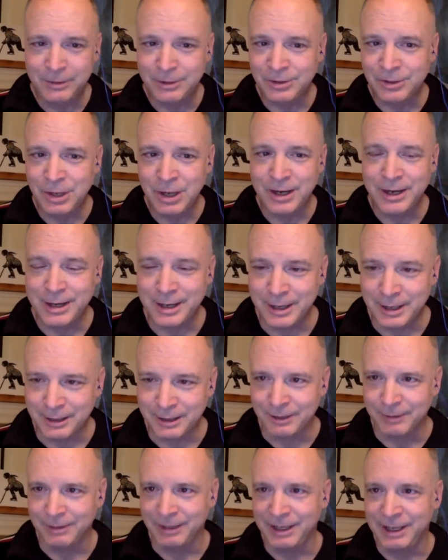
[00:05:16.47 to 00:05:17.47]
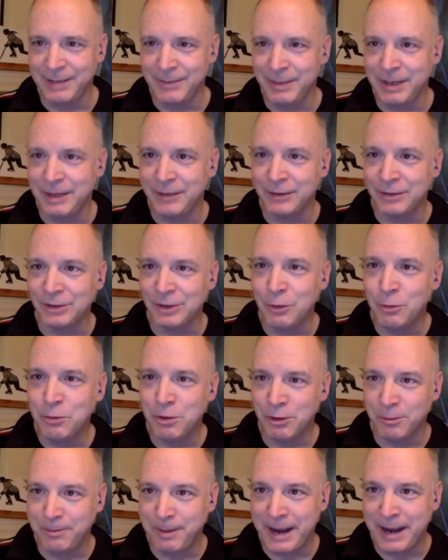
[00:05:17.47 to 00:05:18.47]
there's not uh, he Hebig. There's no
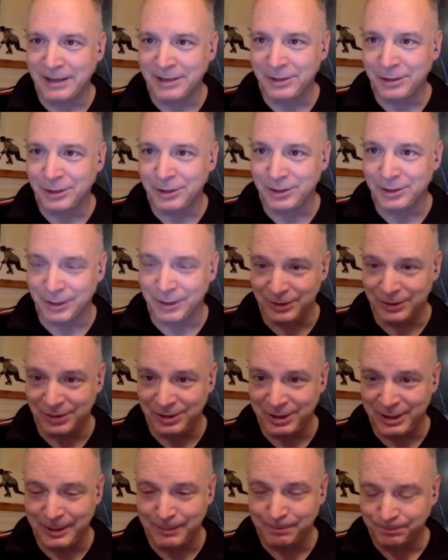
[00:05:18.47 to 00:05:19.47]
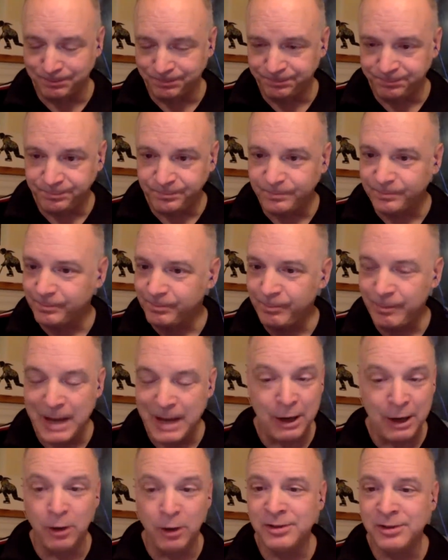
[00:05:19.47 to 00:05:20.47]
real passengers on this team,
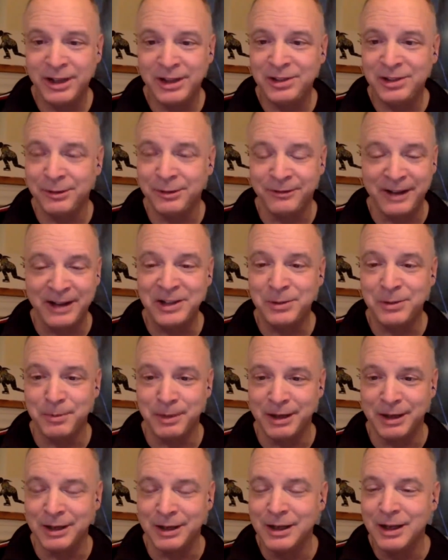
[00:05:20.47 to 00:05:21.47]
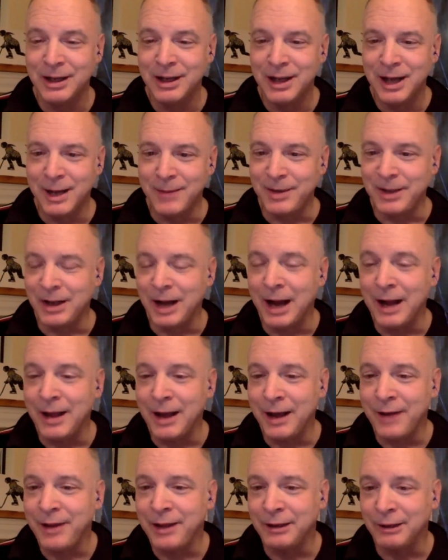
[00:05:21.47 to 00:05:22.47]
and all six defensemen. I mean, I,
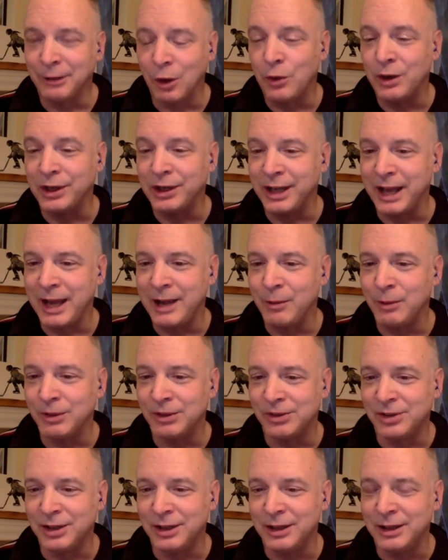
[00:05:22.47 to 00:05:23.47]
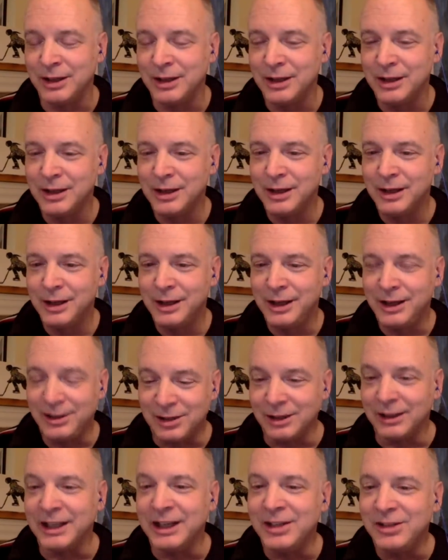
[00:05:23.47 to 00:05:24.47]
I think Logan Day was the
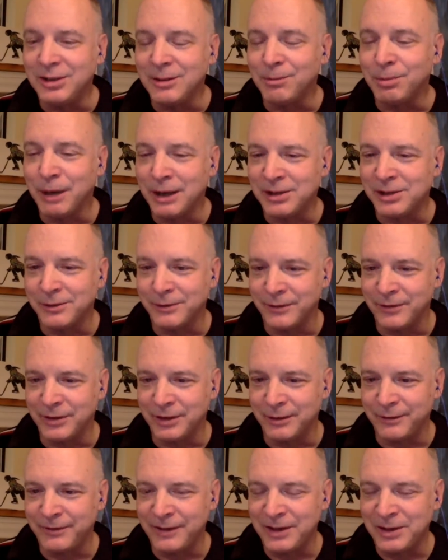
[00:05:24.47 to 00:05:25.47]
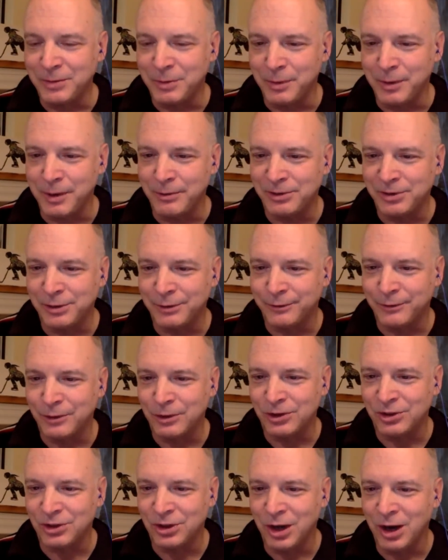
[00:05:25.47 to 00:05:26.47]
he's the least impressive of the defensemen. But he was the
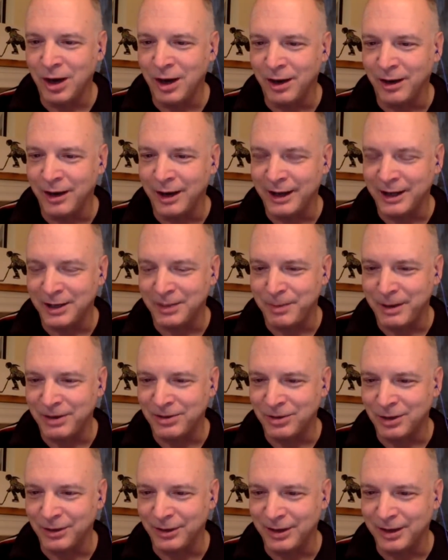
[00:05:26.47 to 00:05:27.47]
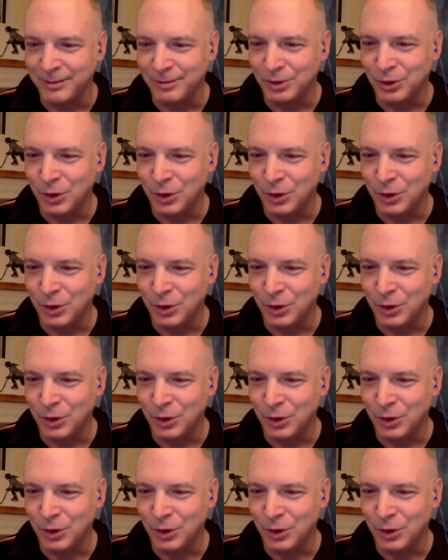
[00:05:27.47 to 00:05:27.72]
first star, I guess. Based all he did